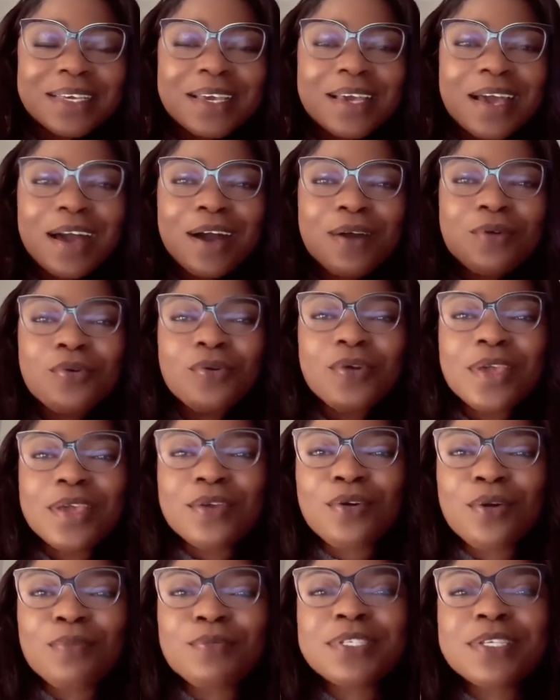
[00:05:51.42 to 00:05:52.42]

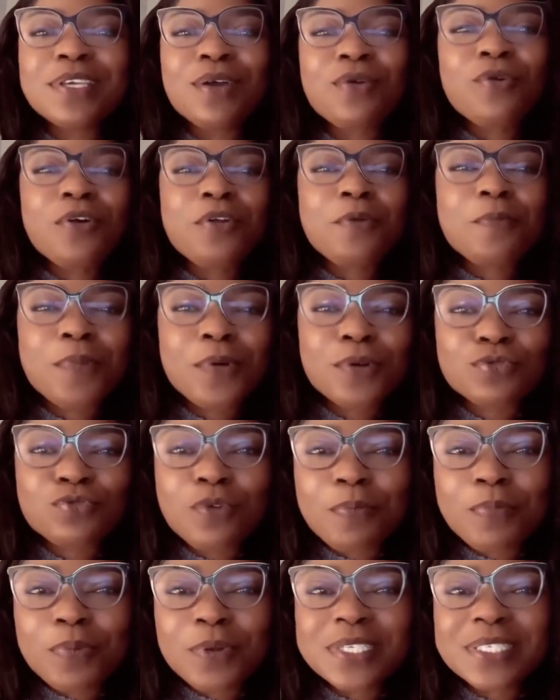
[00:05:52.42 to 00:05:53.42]
akoyi o mo ti ye ko report
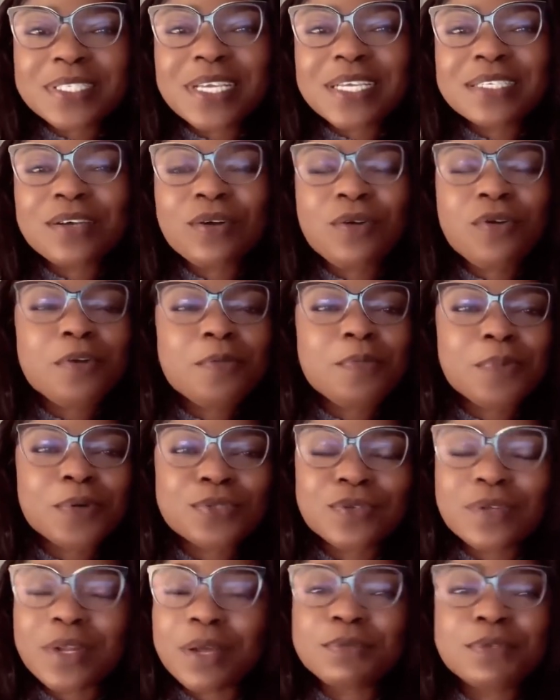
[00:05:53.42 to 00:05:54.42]
o police station ko
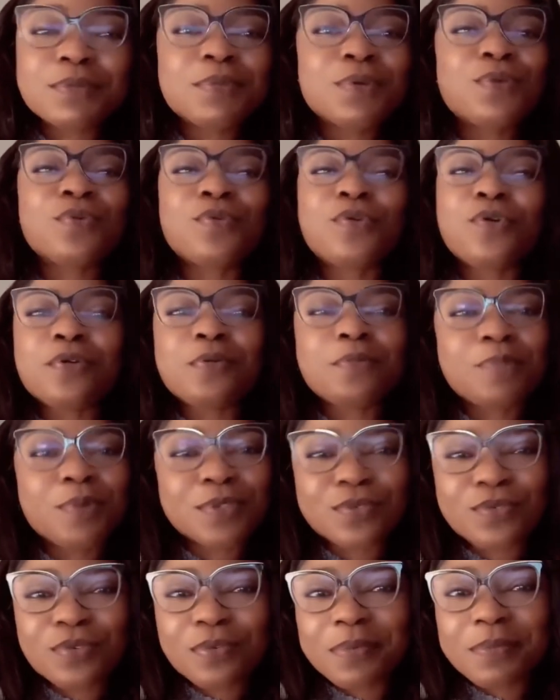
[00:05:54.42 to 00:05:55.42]
report na m se me ko
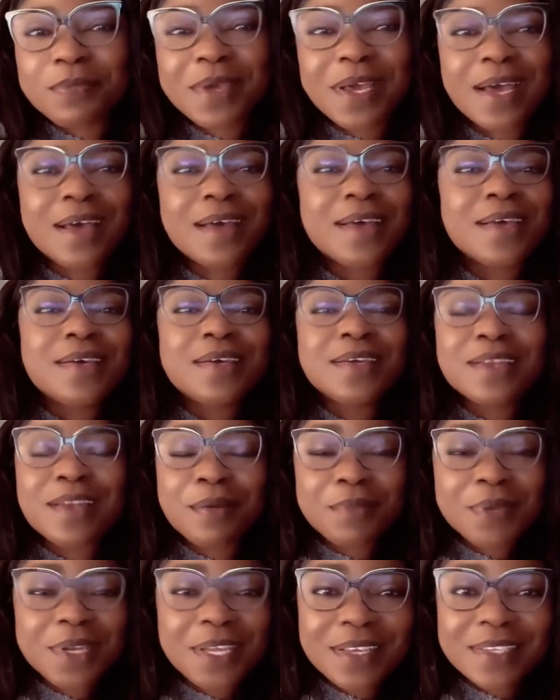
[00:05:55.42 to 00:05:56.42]
report o bibia na
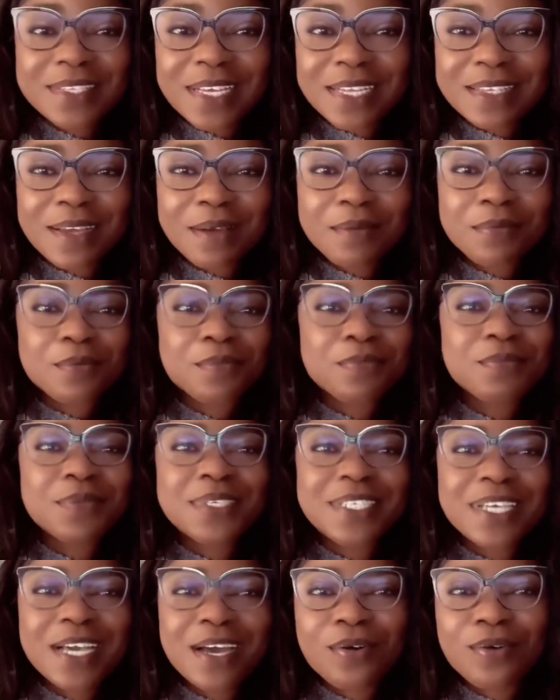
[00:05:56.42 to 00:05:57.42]
me de satan mi
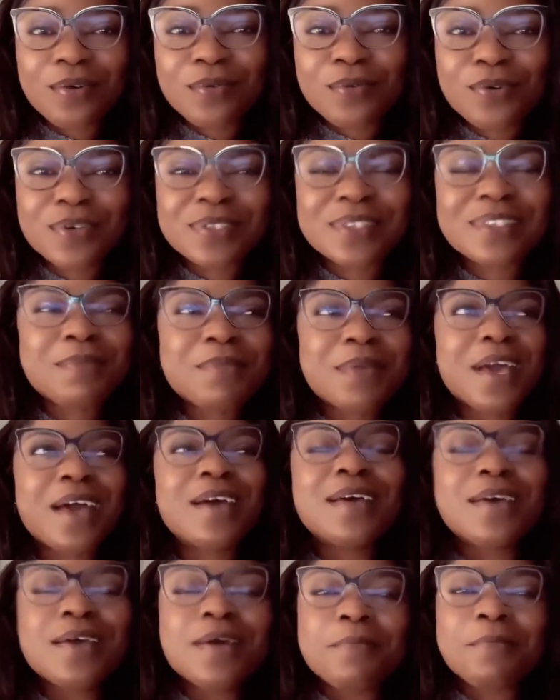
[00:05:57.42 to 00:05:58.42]
ja ho cause na me a
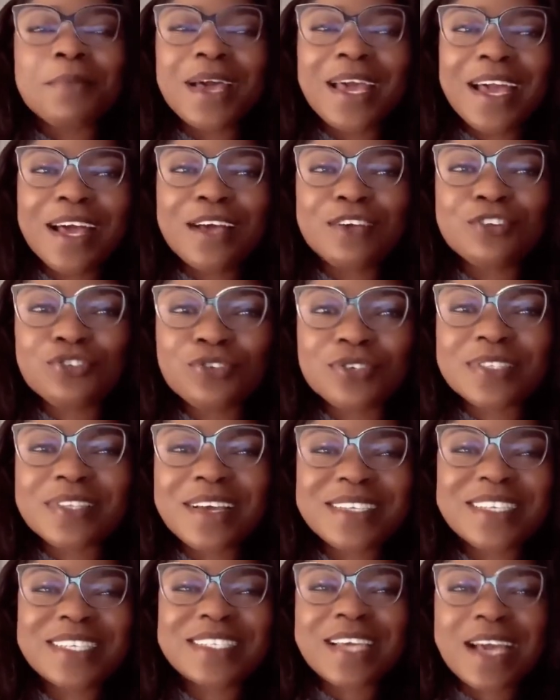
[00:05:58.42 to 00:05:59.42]
my anxious
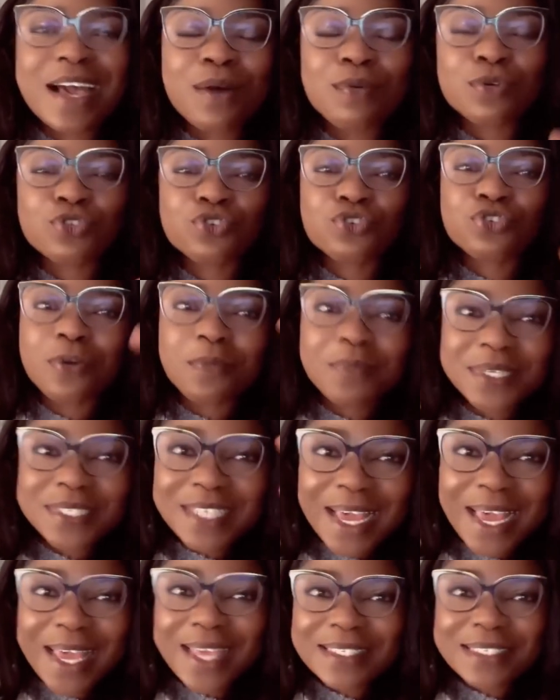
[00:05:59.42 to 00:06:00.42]
start to say I was
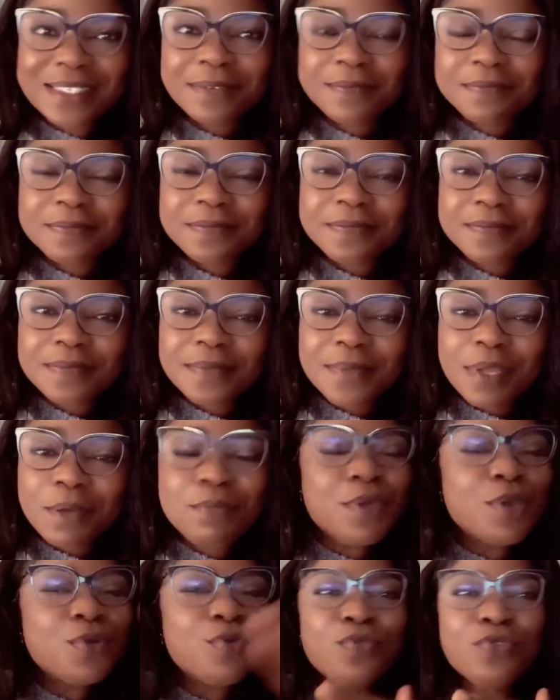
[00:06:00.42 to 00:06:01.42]
traumatized
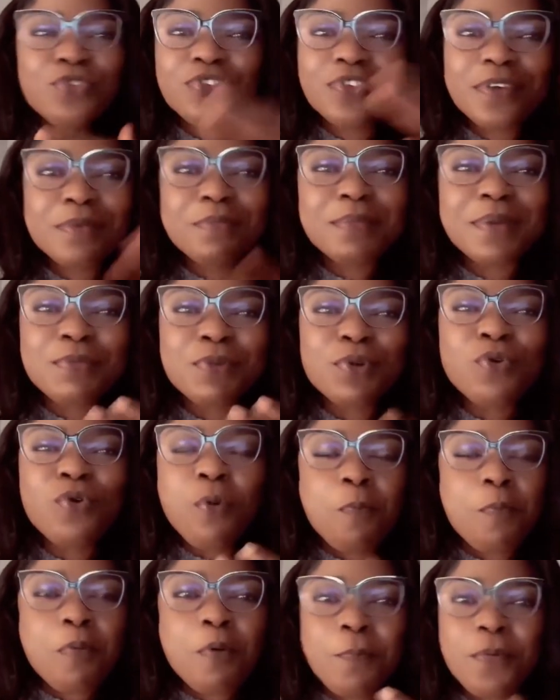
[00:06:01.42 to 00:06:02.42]
me hu hwe me
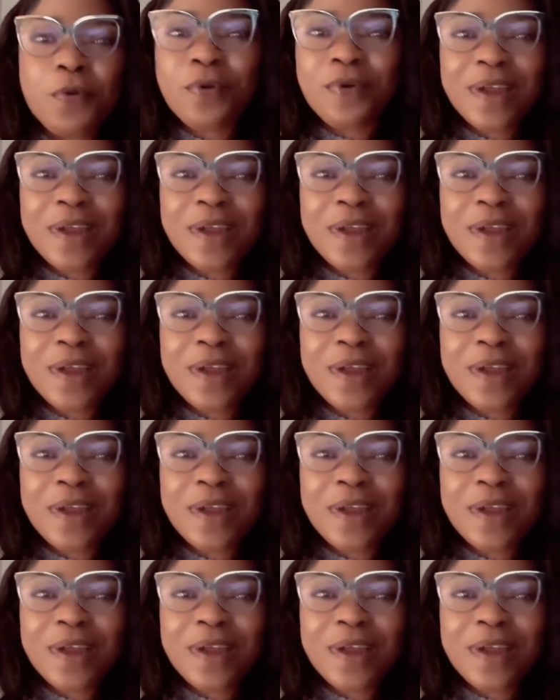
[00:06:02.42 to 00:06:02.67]
ho popo kra